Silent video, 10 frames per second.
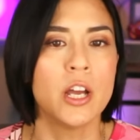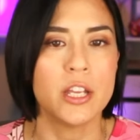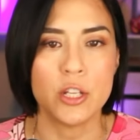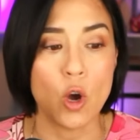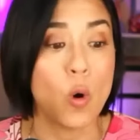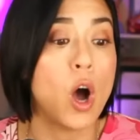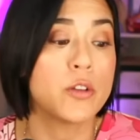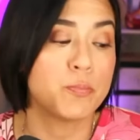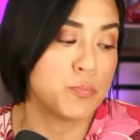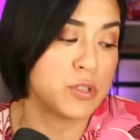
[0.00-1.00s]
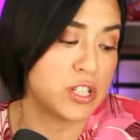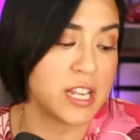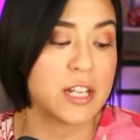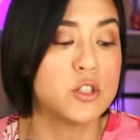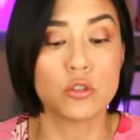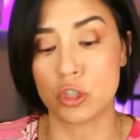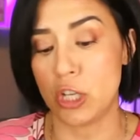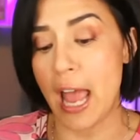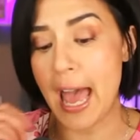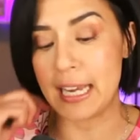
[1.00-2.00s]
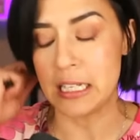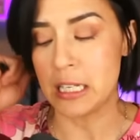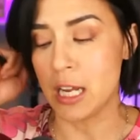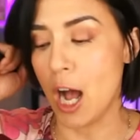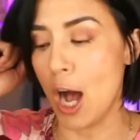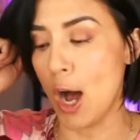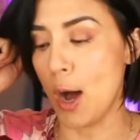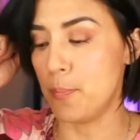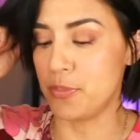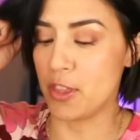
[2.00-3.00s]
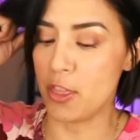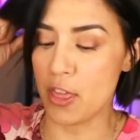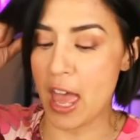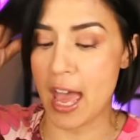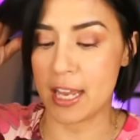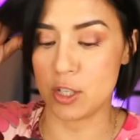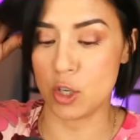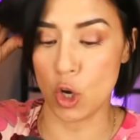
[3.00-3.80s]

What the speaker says: a signal chat that